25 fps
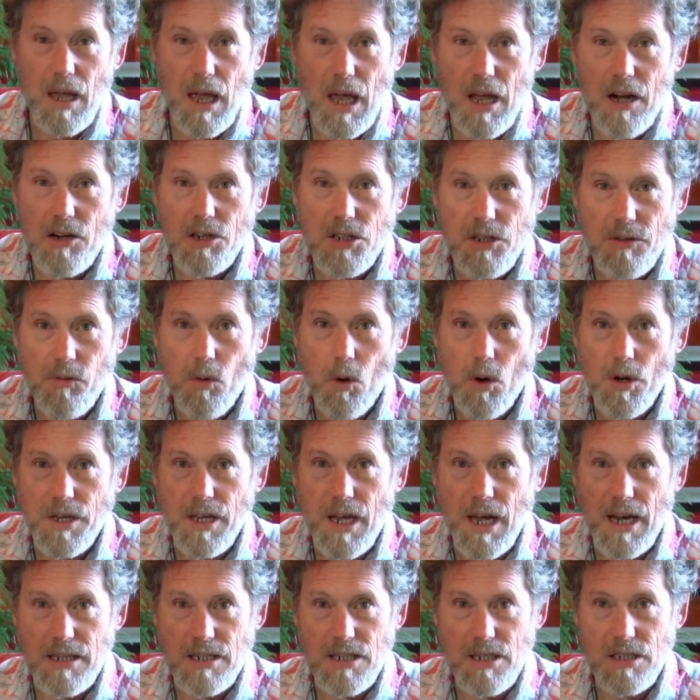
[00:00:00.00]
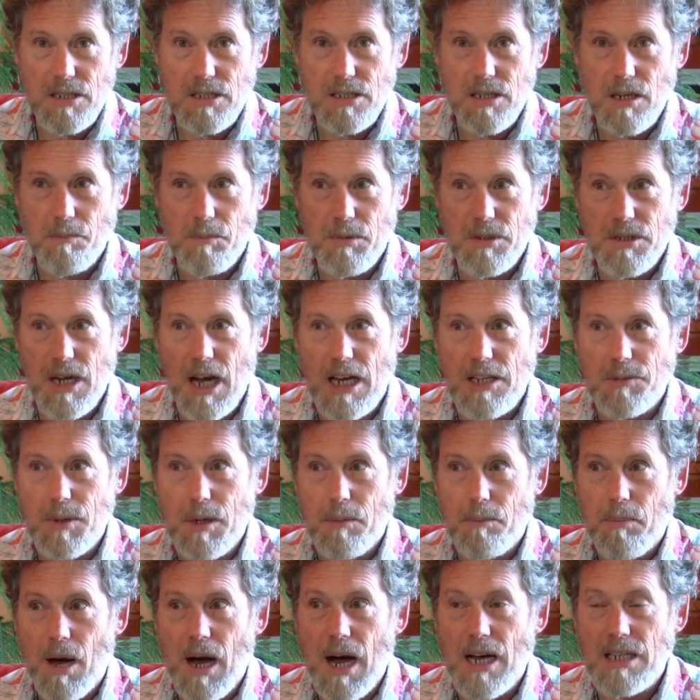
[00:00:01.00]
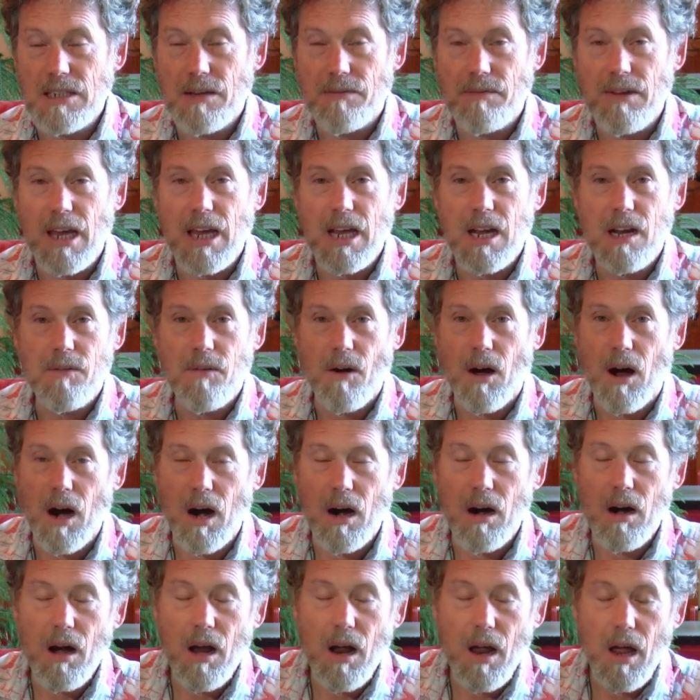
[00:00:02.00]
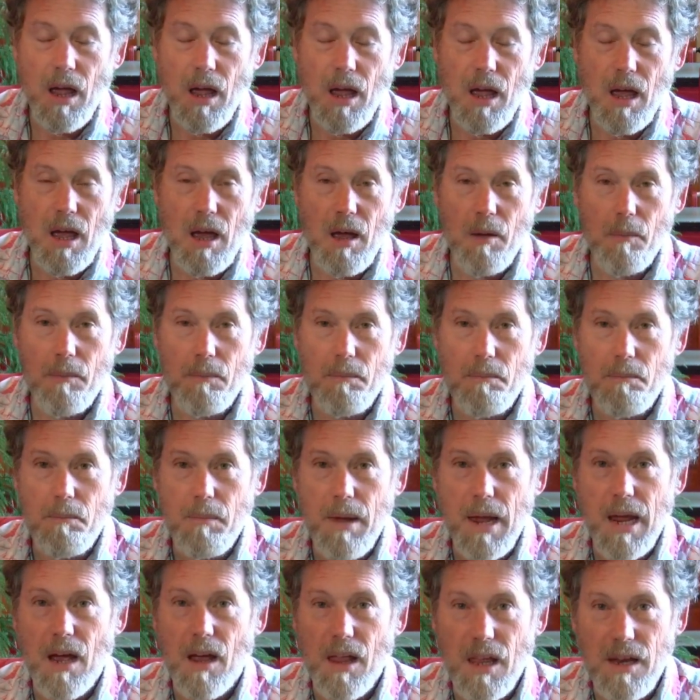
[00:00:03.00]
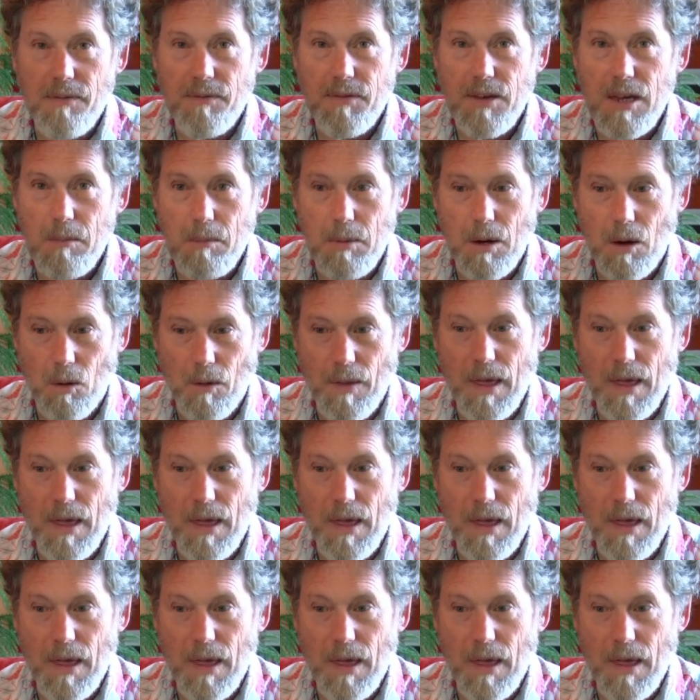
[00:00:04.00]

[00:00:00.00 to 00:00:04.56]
energy vortexes, besides being positive and negative, are male and female.